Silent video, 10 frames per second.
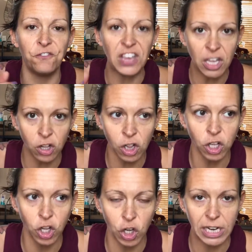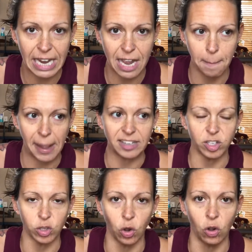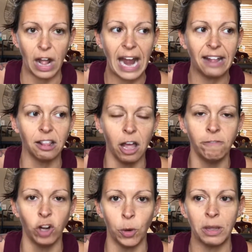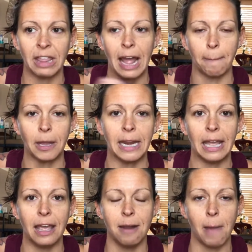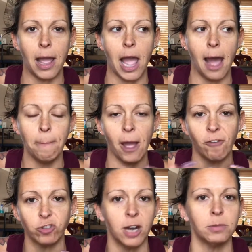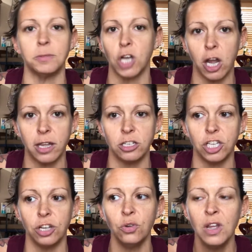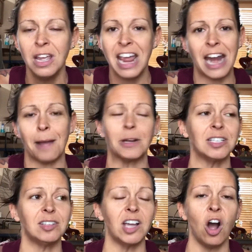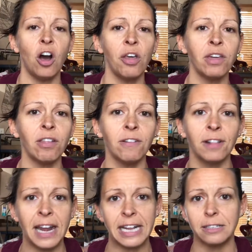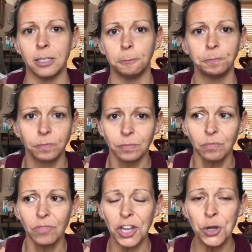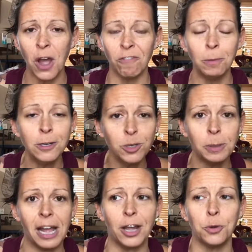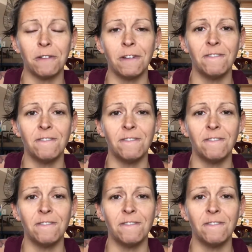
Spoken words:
feel good in my soul. I love knowing that I'm gonna get in my app after I'm done talking to you, and I'm gonna see all the other ladies who have push play, who have